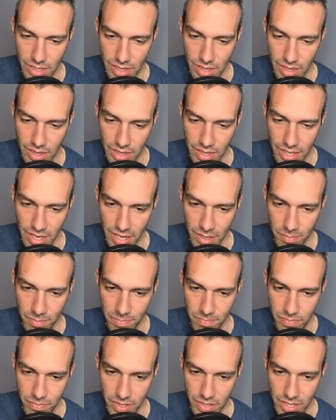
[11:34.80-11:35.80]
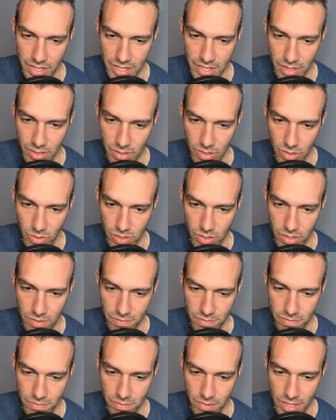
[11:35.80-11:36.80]
Yep. And now lower the
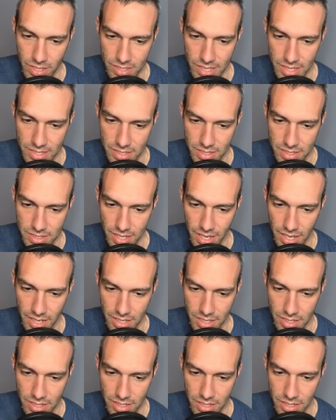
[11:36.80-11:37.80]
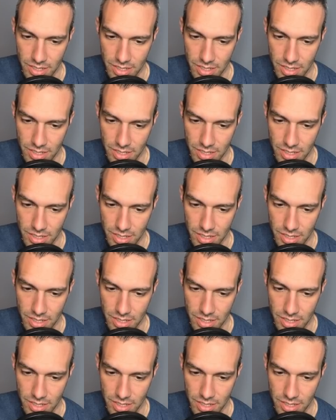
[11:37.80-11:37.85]
Frostlass attack here.